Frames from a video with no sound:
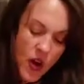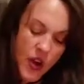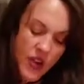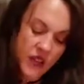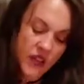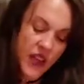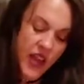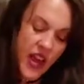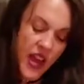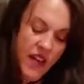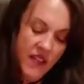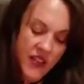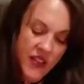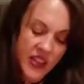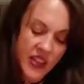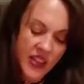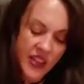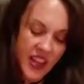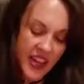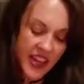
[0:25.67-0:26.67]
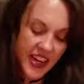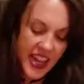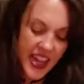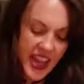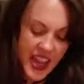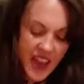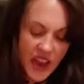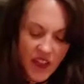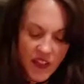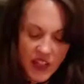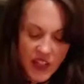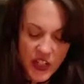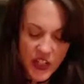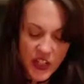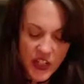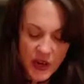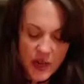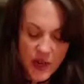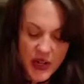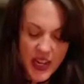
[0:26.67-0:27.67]
if you have a lot of heavy
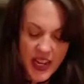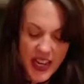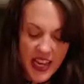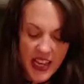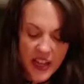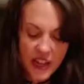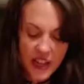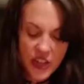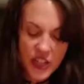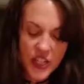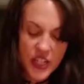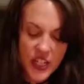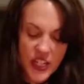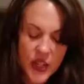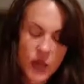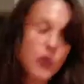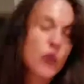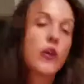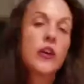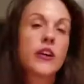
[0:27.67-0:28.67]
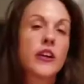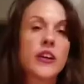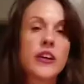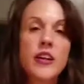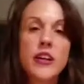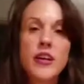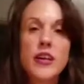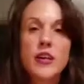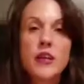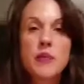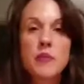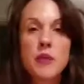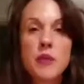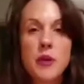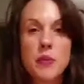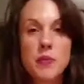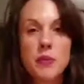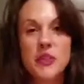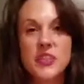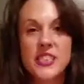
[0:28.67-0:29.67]
Gemini energy, or
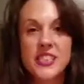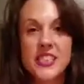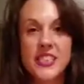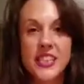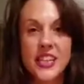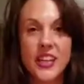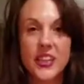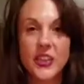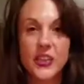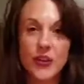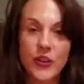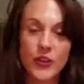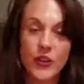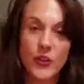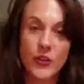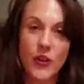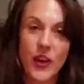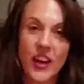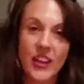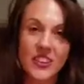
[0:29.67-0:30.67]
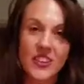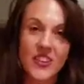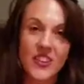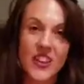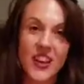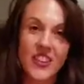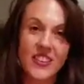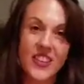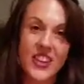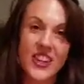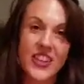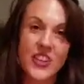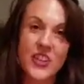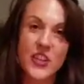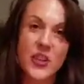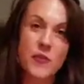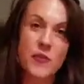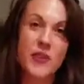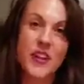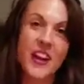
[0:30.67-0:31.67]
people just tell you you act a lot like a
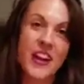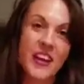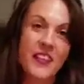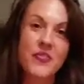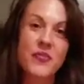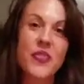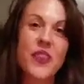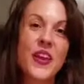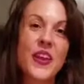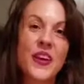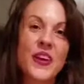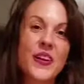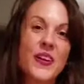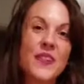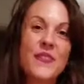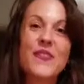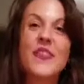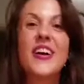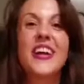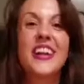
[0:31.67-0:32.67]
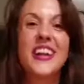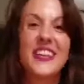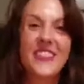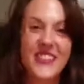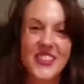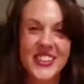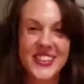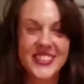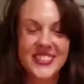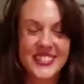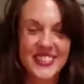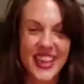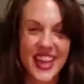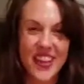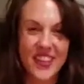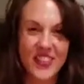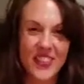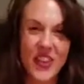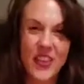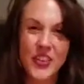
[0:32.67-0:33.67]
Gemini, whatever,
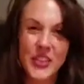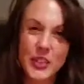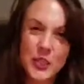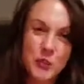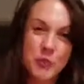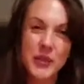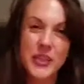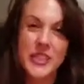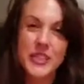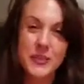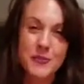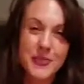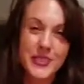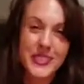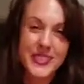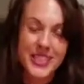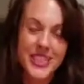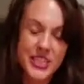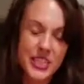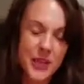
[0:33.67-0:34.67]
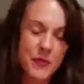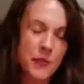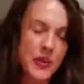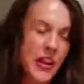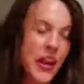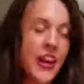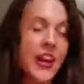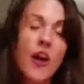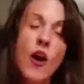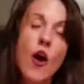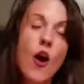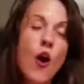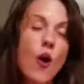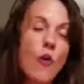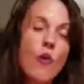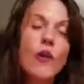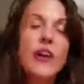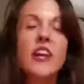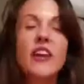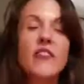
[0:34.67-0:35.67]
all these placements in Gemini,
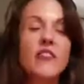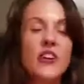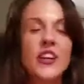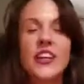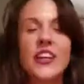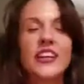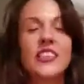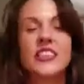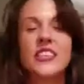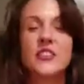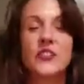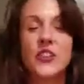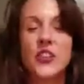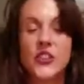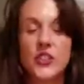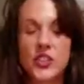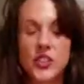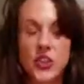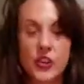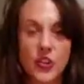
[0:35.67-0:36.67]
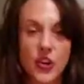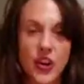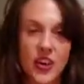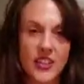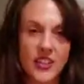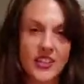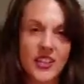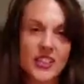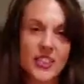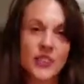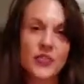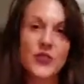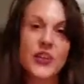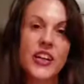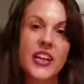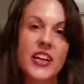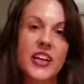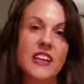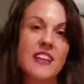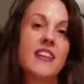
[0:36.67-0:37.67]
whatever it is, if you're just drawn to this
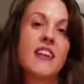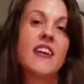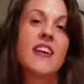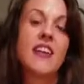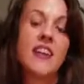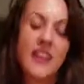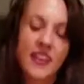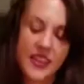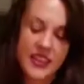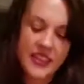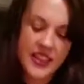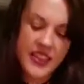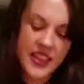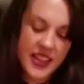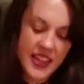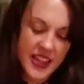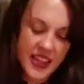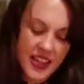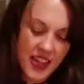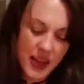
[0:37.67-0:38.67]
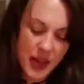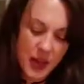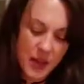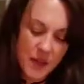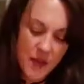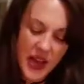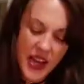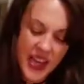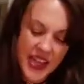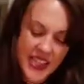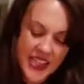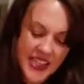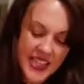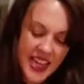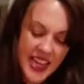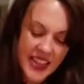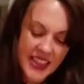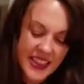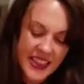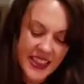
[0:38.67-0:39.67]
reading, then I
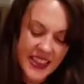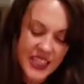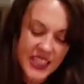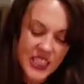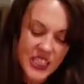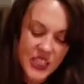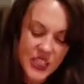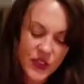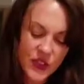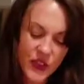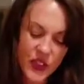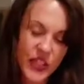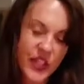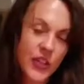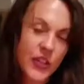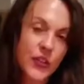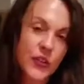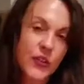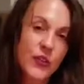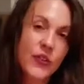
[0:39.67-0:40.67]
intend that this is for you.